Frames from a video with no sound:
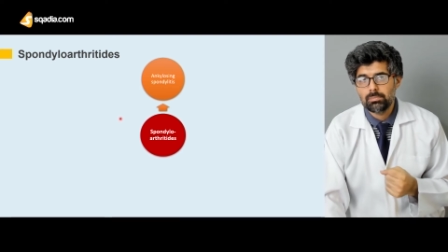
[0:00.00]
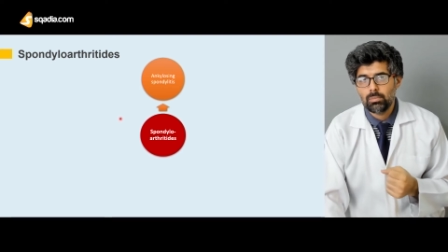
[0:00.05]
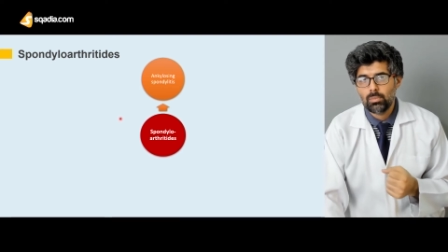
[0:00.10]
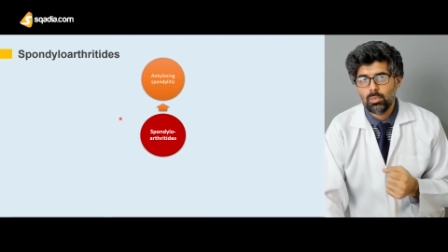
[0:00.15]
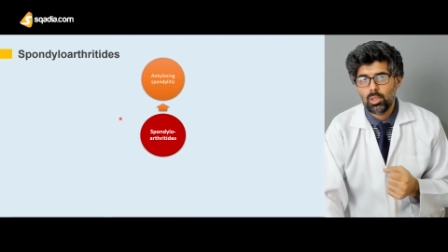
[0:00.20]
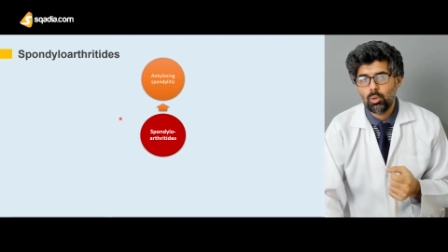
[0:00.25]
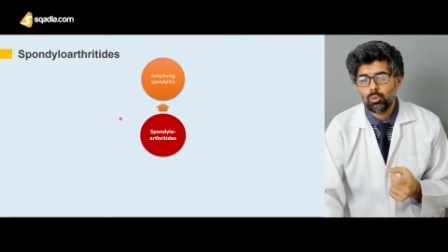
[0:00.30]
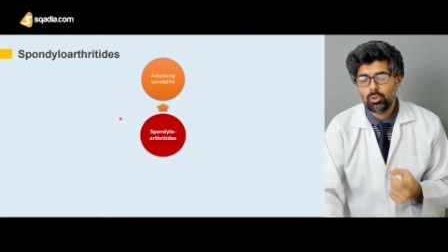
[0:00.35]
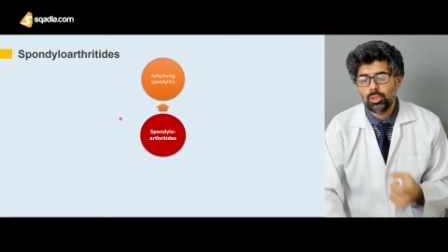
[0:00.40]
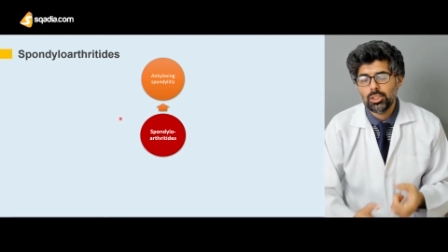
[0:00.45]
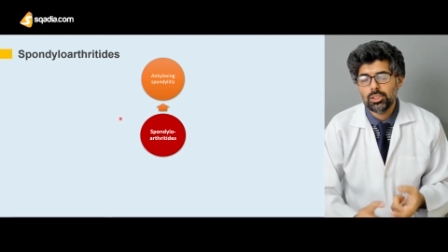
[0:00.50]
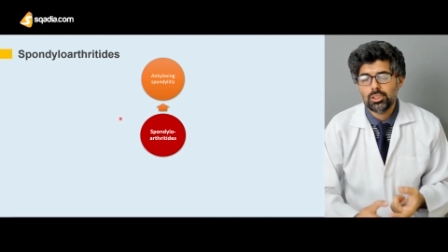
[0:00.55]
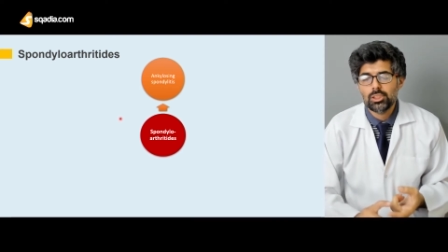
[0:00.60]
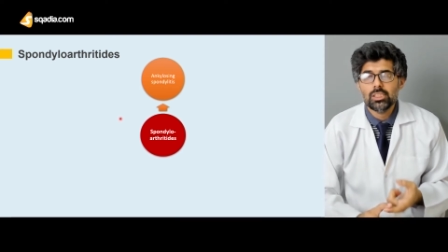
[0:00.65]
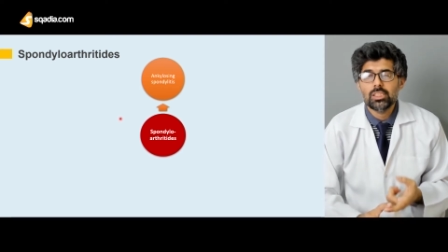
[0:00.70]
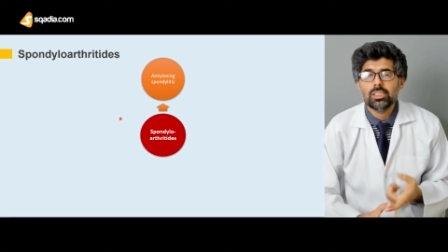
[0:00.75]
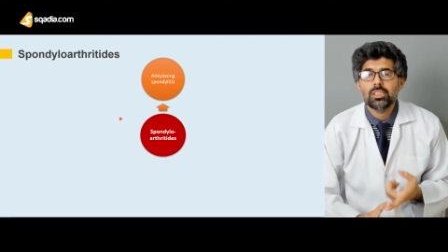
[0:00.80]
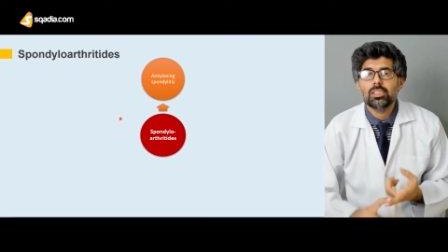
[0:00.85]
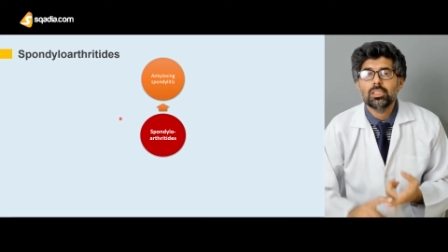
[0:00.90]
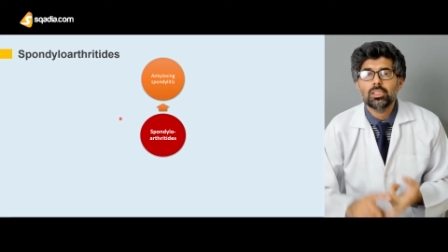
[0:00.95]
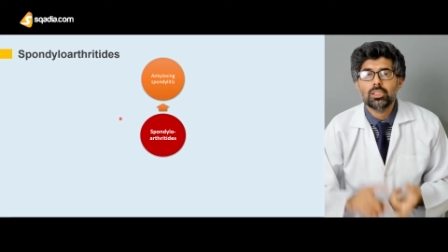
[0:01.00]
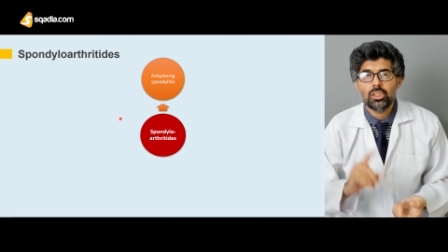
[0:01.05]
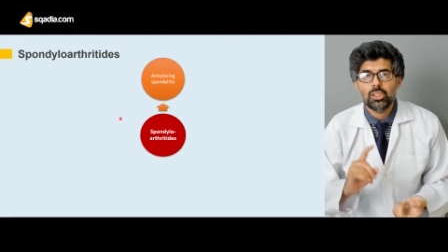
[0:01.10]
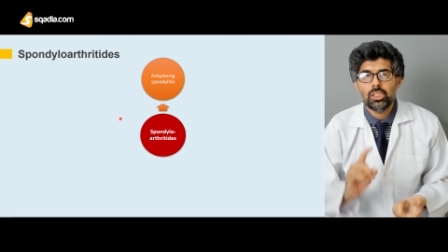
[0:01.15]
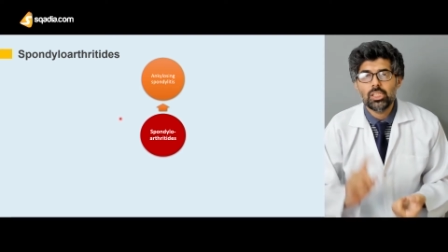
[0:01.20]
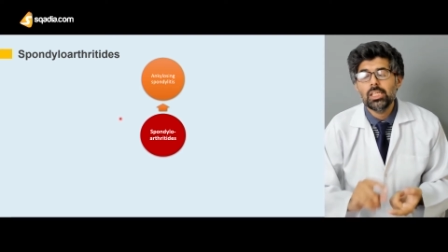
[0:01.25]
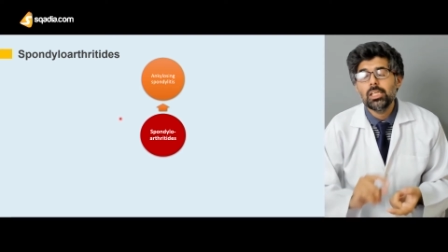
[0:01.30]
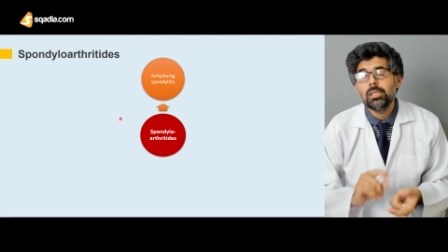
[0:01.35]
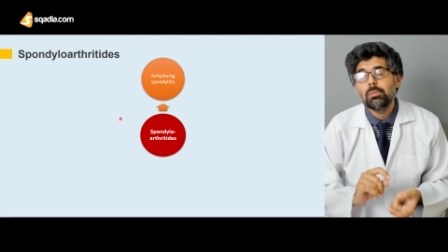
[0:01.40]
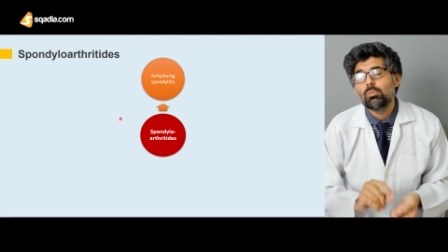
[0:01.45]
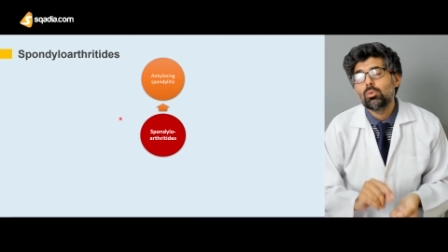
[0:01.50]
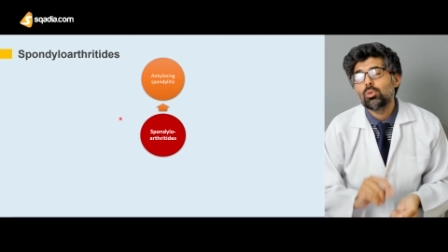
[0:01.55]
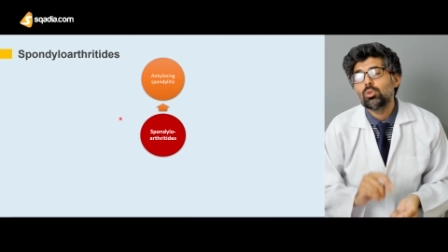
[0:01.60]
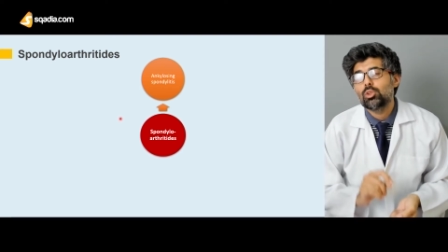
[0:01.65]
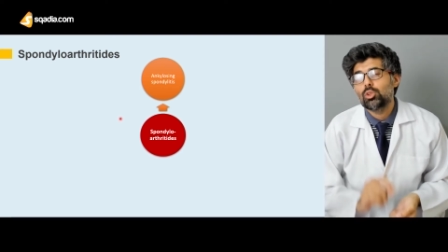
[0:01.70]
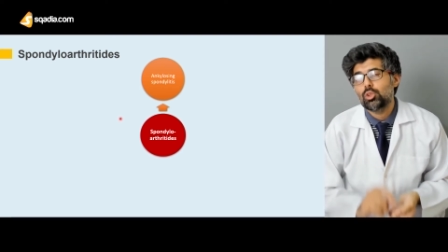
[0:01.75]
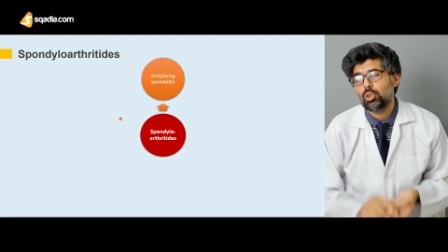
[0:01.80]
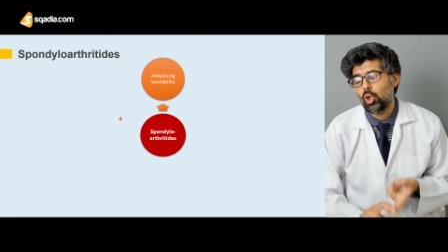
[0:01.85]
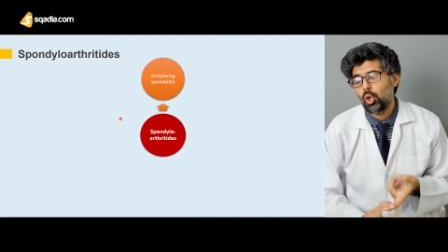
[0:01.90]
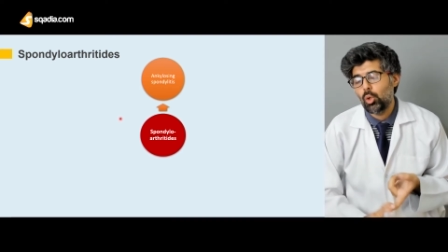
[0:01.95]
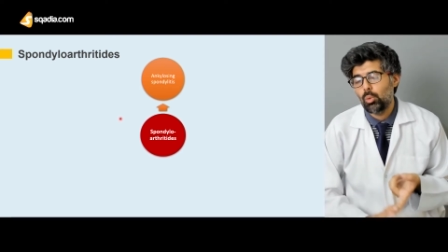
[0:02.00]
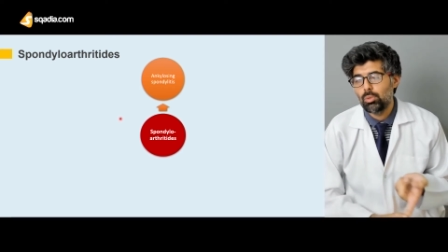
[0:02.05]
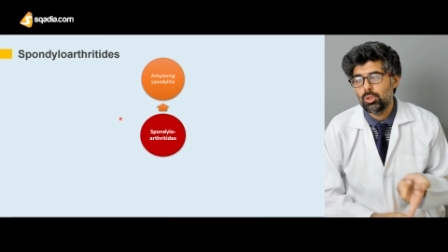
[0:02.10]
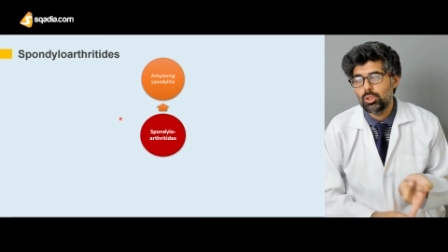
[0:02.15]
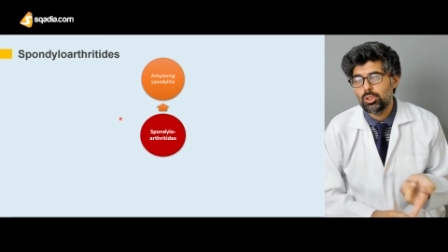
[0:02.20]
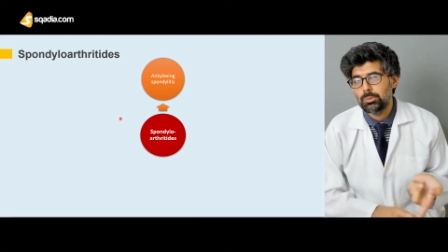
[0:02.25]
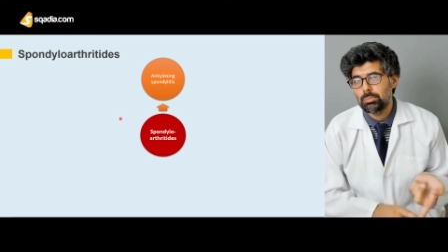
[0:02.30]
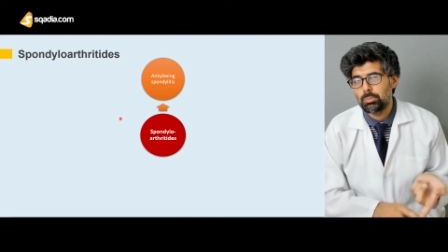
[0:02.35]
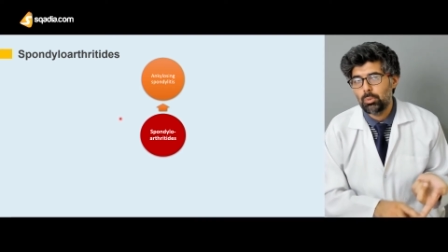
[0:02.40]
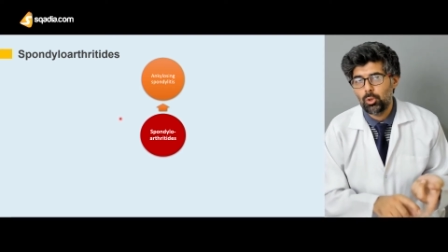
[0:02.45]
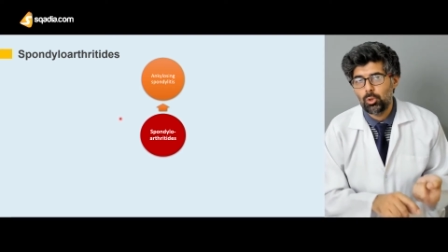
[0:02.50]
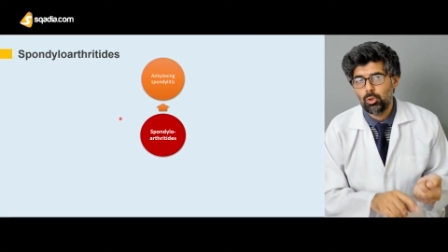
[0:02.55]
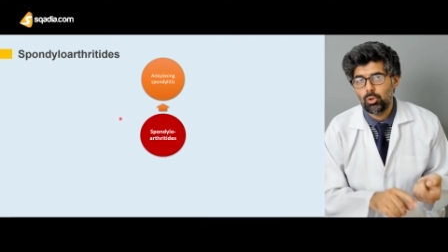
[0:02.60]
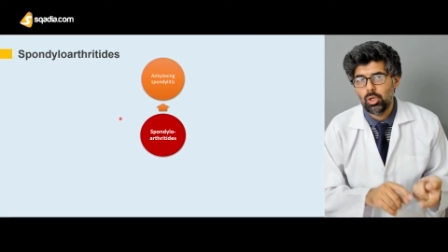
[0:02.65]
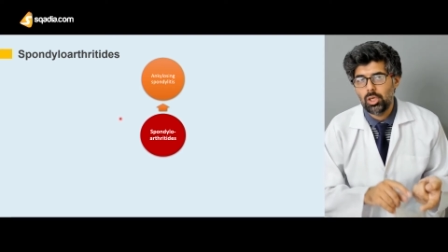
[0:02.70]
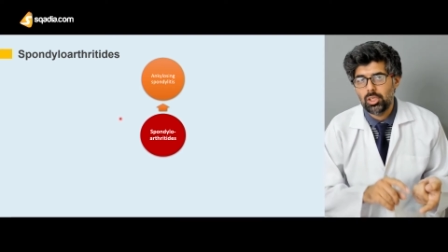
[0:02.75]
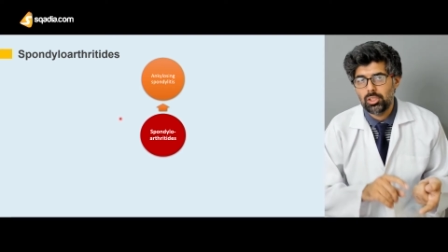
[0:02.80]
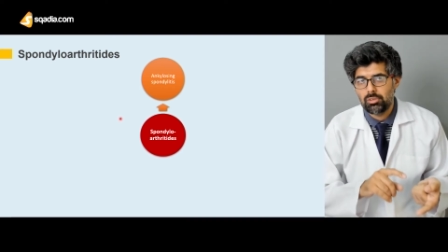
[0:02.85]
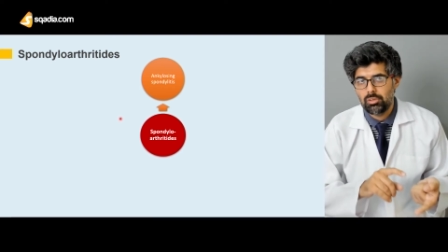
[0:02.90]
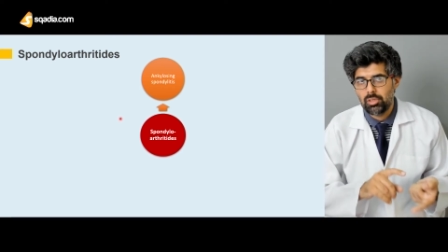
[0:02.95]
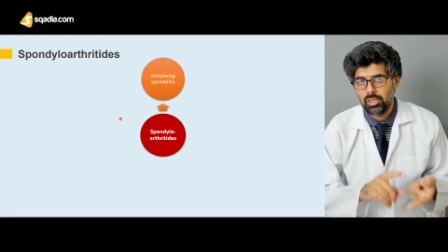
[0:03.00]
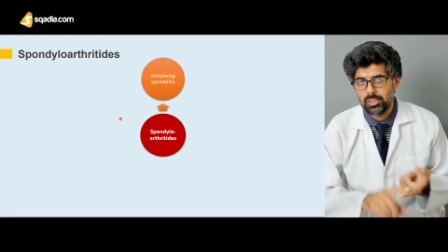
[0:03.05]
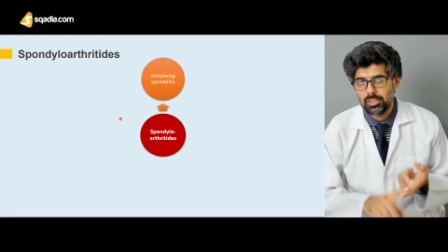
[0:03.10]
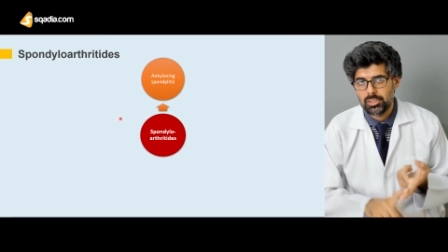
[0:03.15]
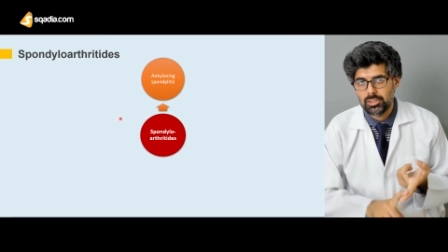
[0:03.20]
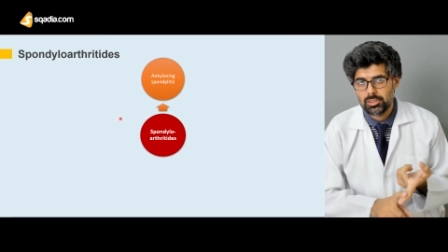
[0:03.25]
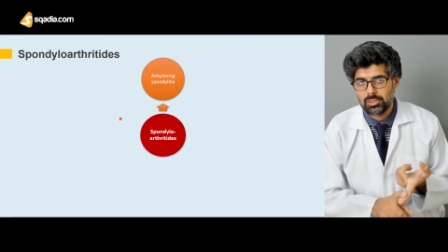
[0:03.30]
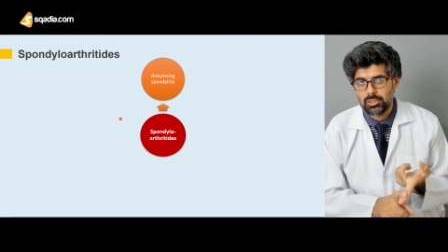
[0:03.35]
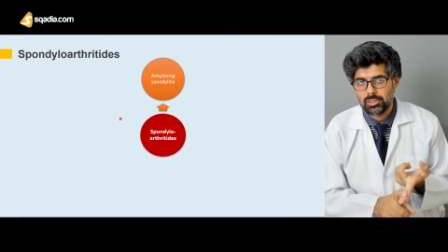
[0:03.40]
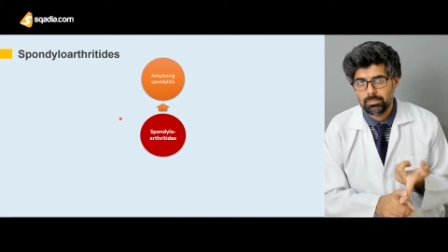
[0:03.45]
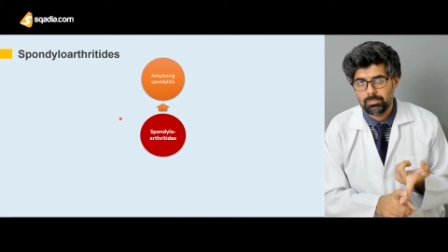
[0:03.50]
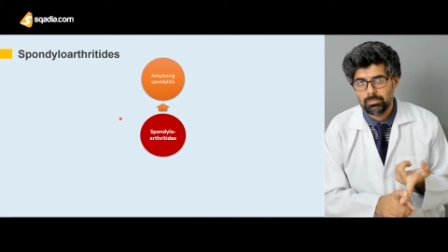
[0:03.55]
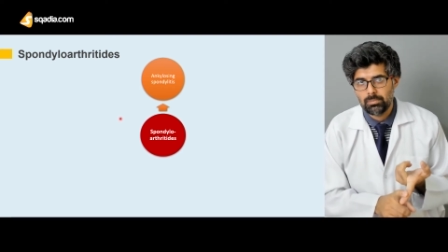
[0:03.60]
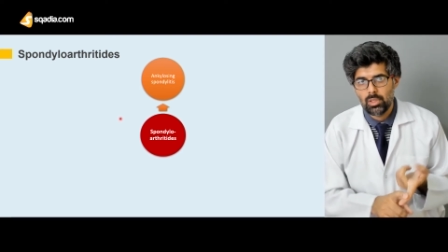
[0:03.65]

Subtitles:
Now, this is the most common spondyloarthritis.